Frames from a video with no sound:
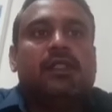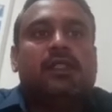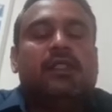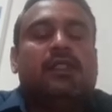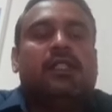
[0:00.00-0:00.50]

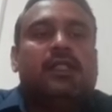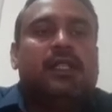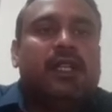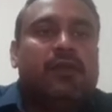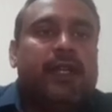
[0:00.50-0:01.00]
Then
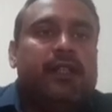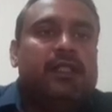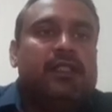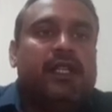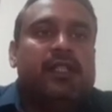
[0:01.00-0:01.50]
define
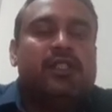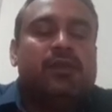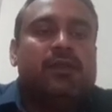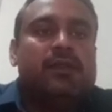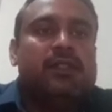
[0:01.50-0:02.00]
the stage
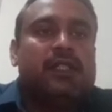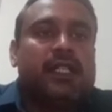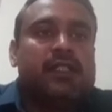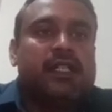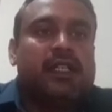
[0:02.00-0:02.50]
of
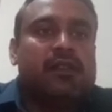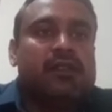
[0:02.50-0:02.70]
testing.